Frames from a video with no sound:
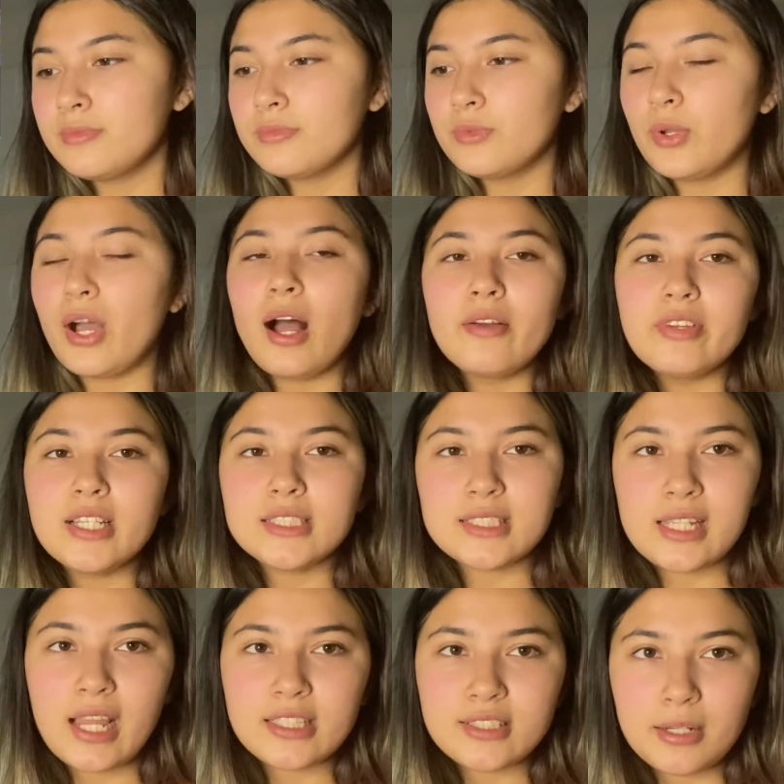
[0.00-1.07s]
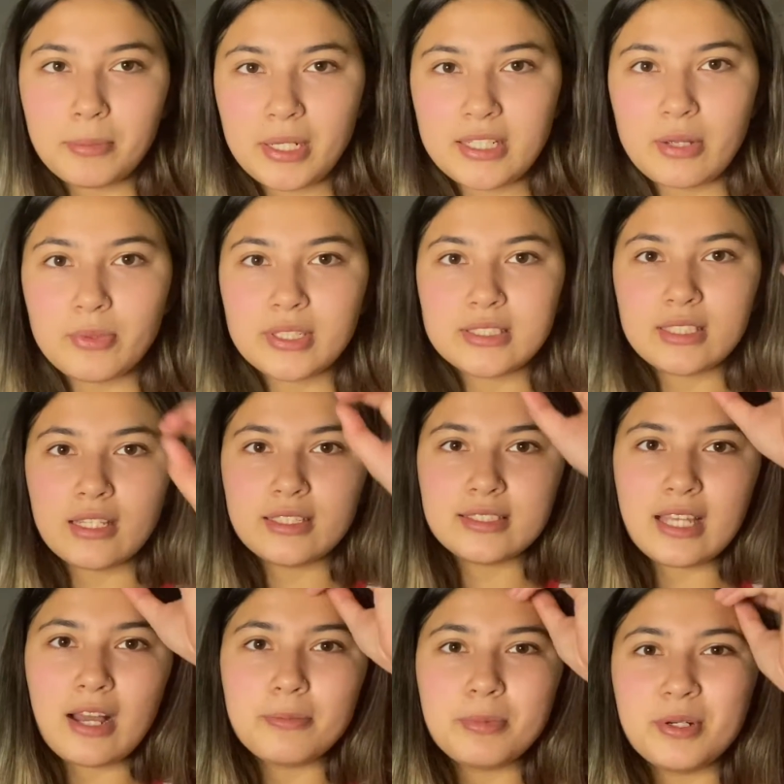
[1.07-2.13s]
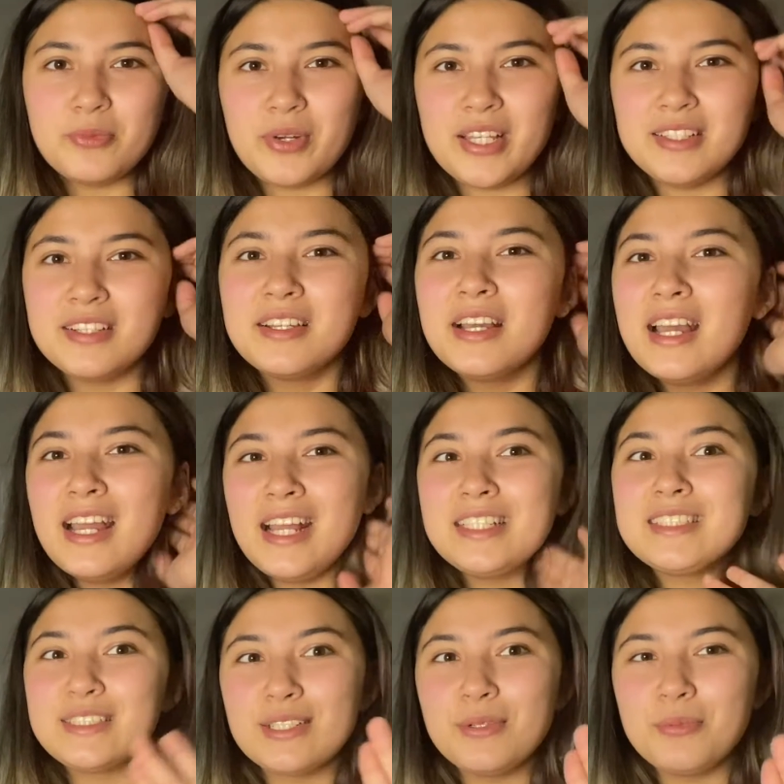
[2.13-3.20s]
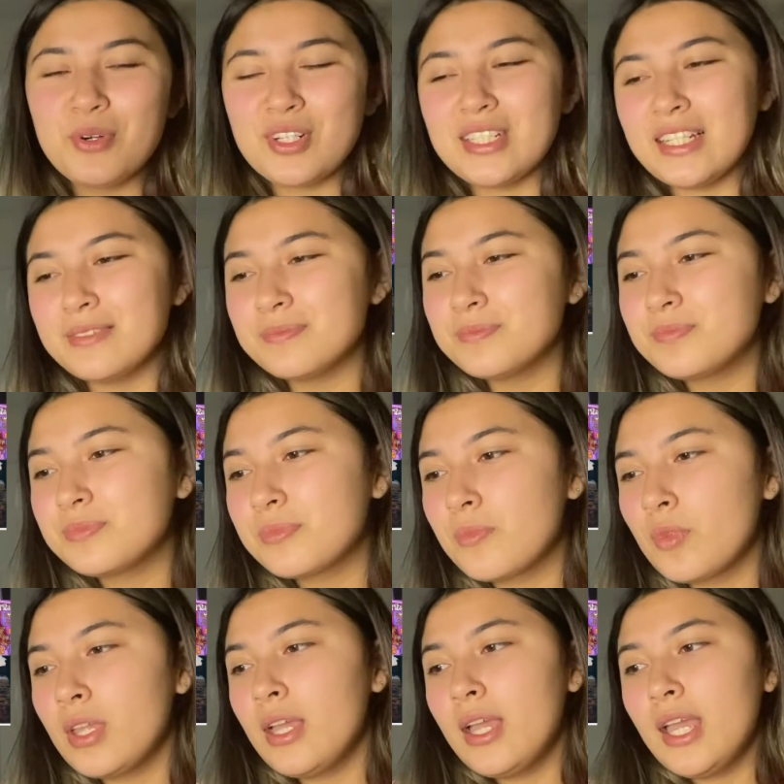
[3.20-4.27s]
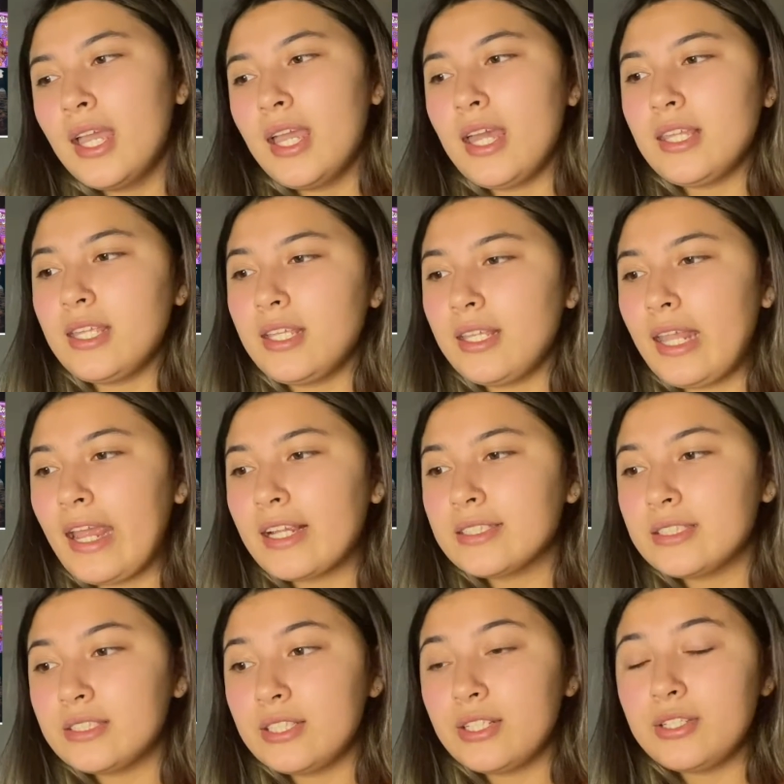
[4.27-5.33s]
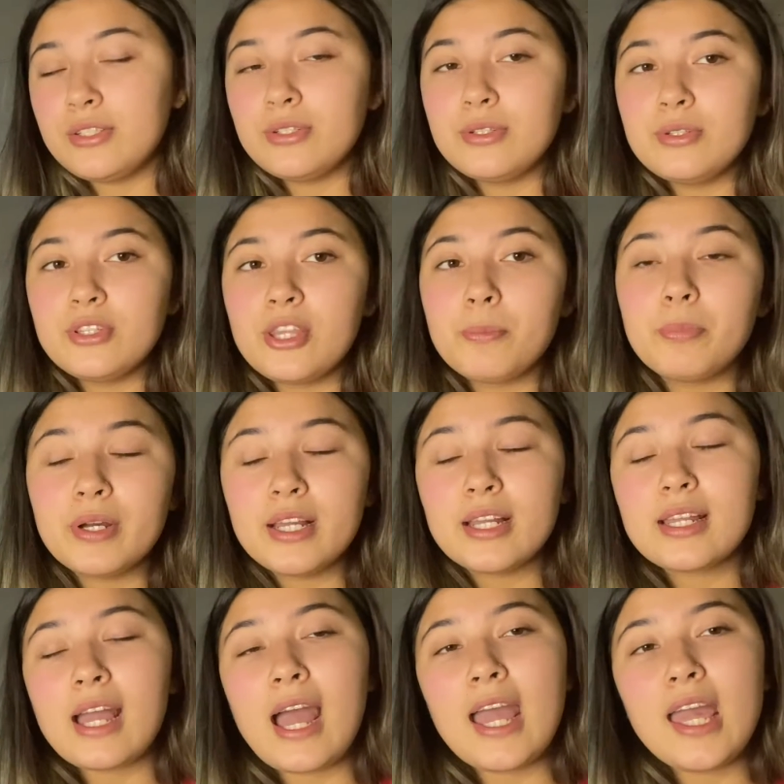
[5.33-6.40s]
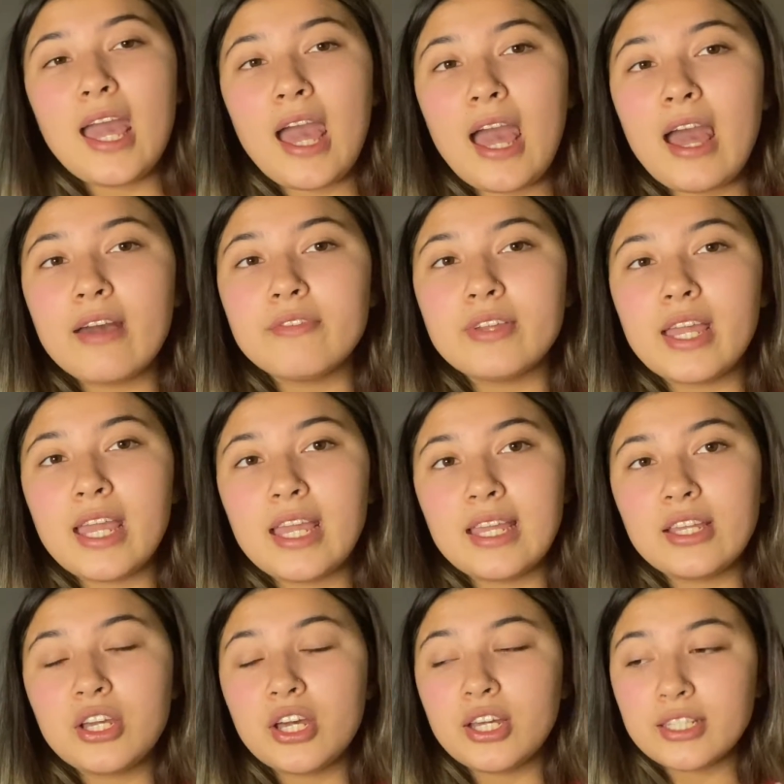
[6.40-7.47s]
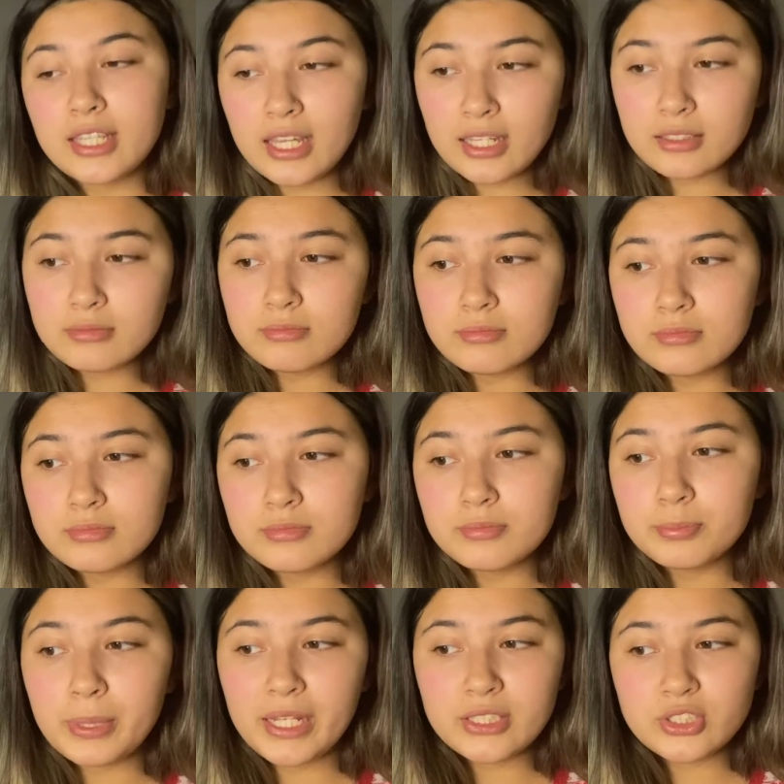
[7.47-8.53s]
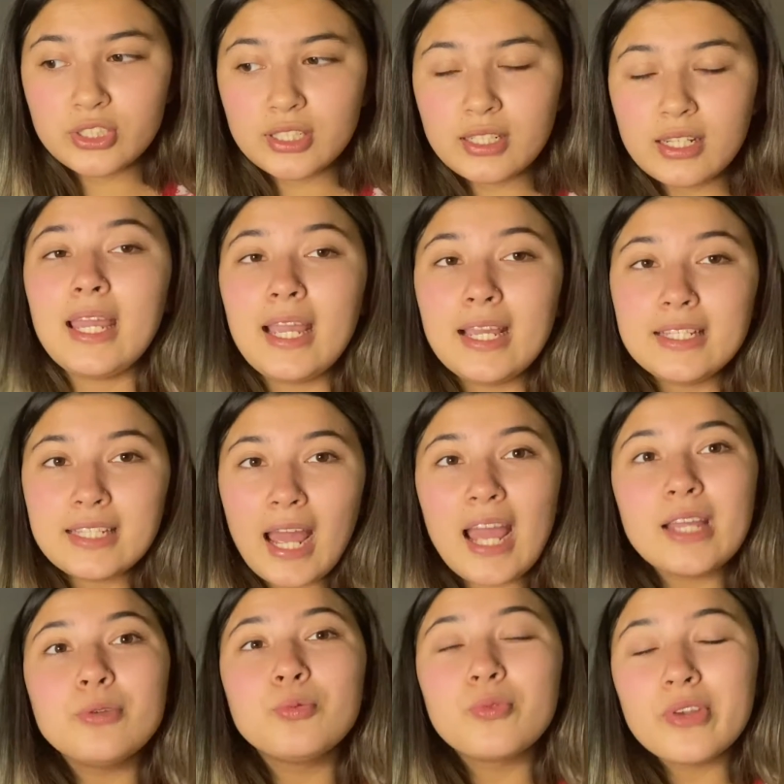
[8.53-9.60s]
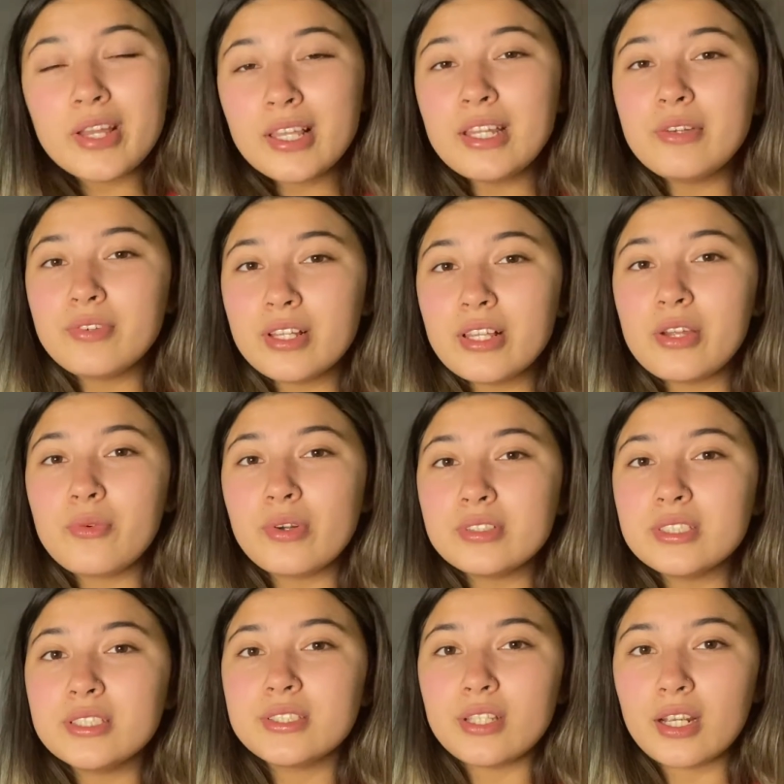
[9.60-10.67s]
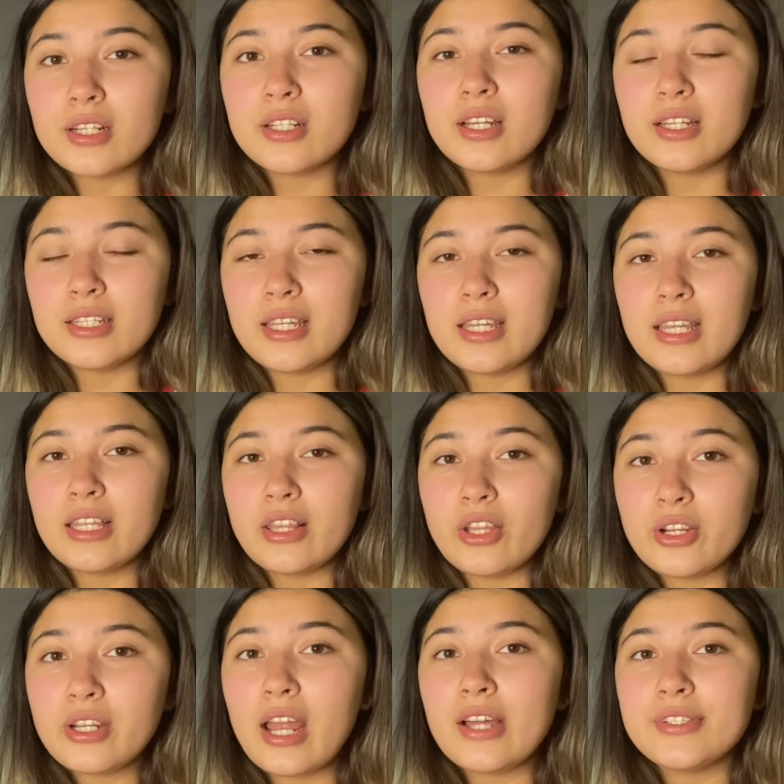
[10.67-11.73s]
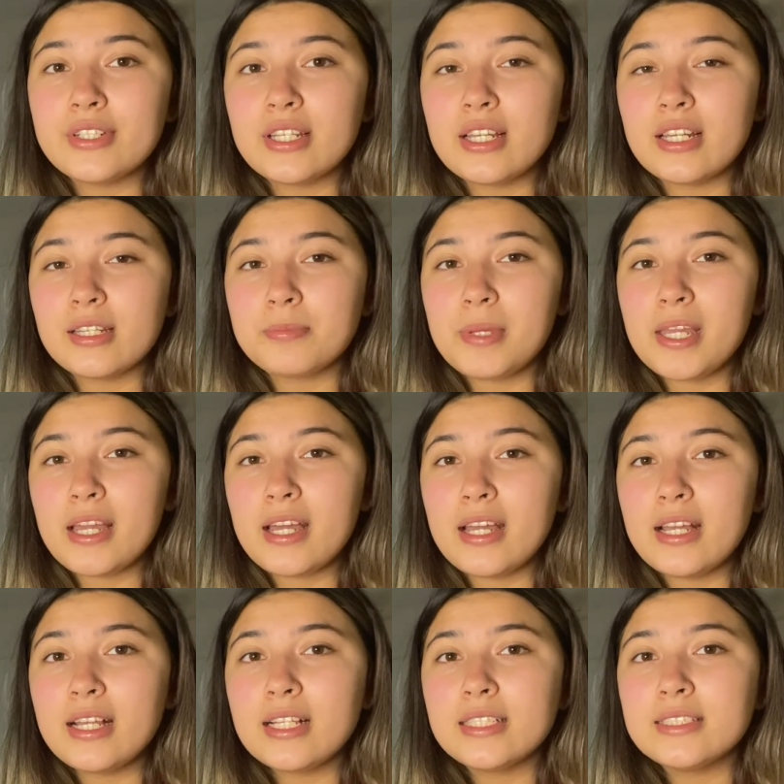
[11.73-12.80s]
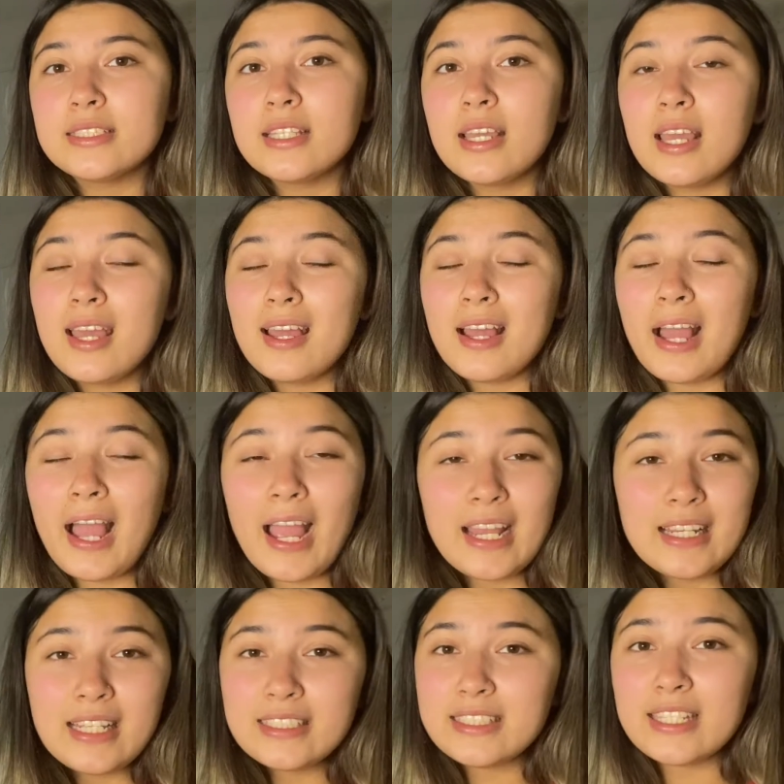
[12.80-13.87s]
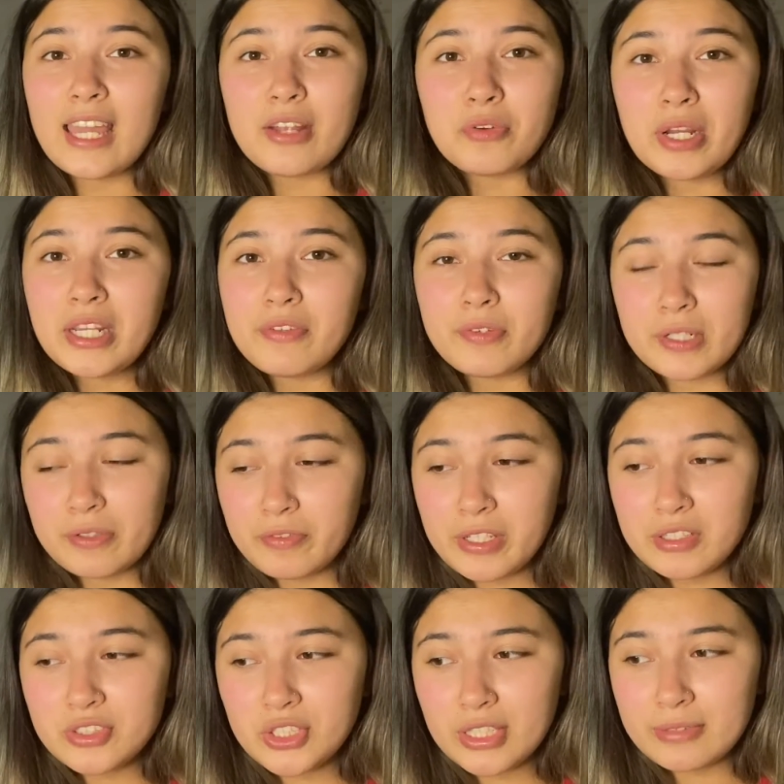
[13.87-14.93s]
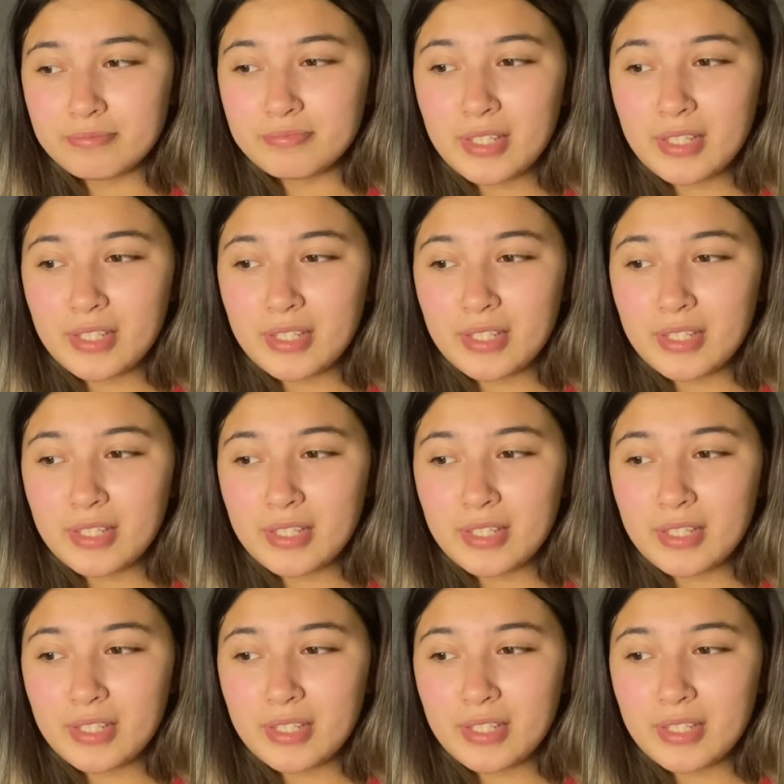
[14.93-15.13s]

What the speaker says: Well, obviously I start my day when the sun is out, but when it's still morning. And then next to the book, I have a cooking picture, and I really want to start cooking and learn how to cook because I need to get ready for the future.